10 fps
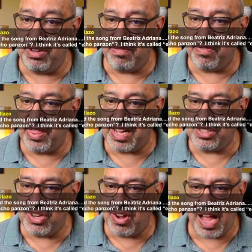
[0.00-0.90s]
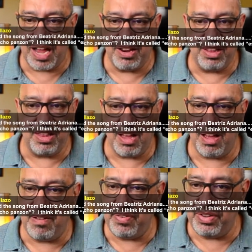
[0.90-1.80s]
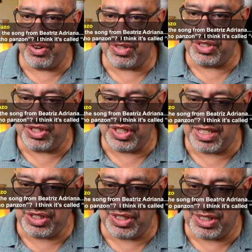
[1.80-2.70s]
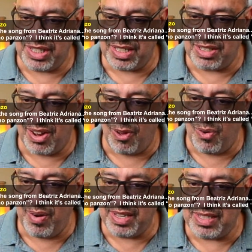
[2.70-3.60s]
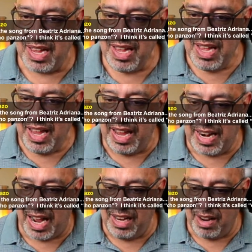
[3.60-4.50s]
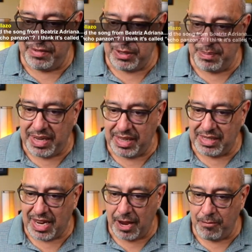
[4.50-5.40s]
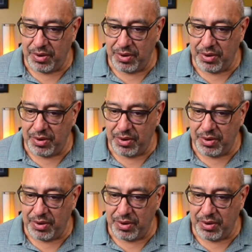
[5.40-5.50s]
look for that song. I love your suggestions as always. And I love spending time